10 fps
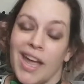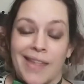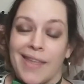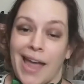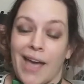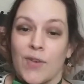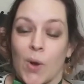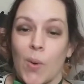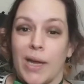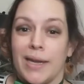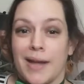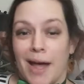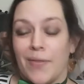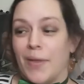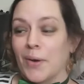and they haven't quite
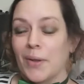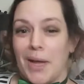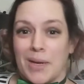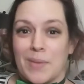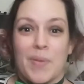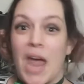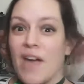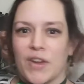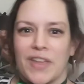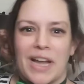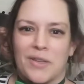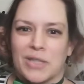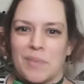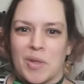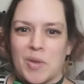gotten there like but everything else
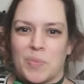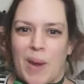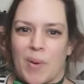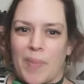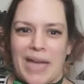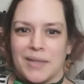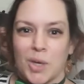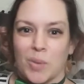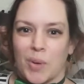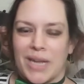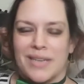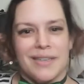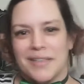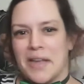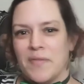comes in those paper bags that are
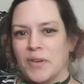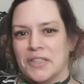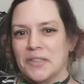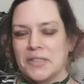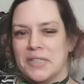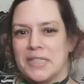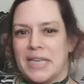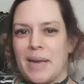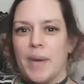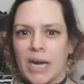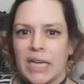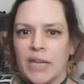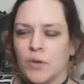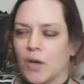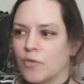branded and everything looks the same and again
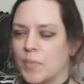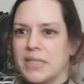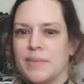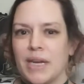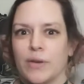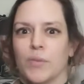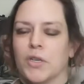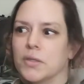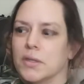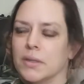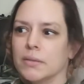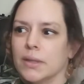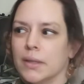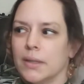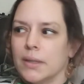they're all from the same town in Russia so
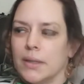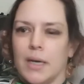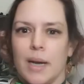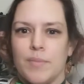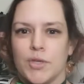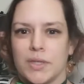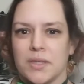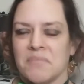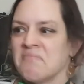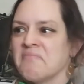I'm just